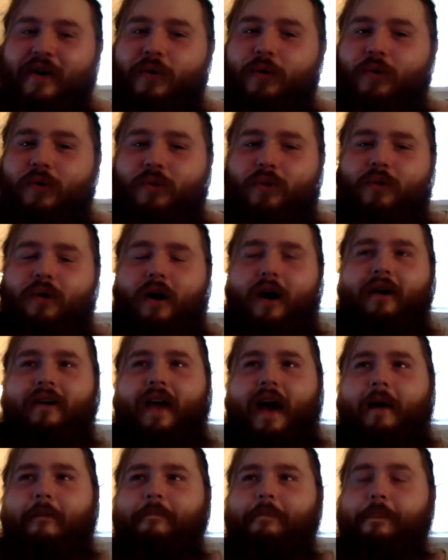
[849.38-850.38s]
Ooh,
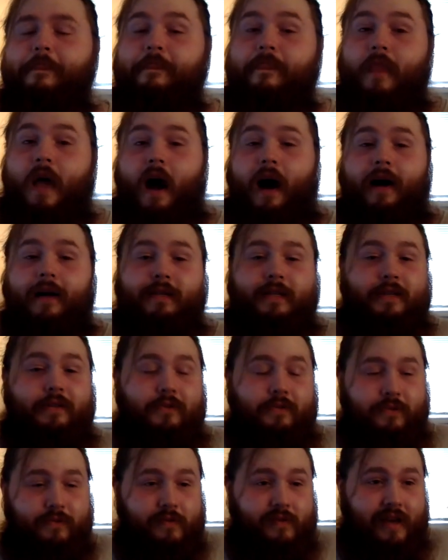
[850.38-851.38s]
okay. On
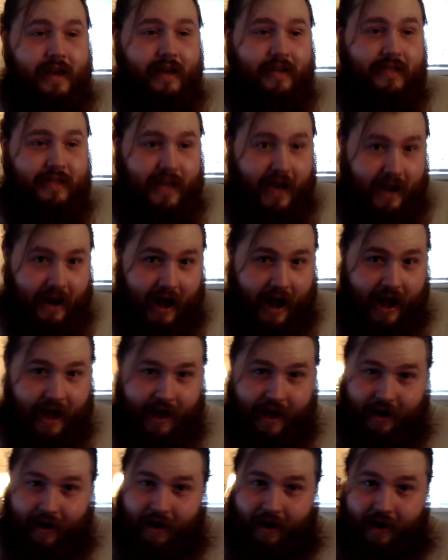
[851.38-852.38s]
to things that
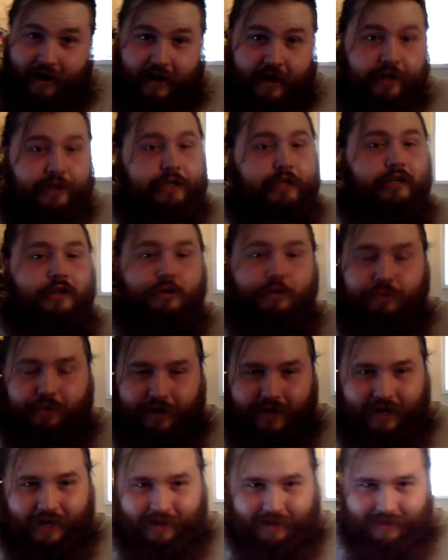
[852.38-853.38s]
I continued
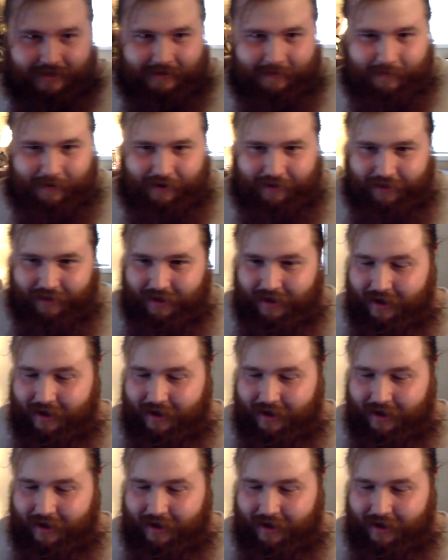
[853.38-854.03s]
reading this month.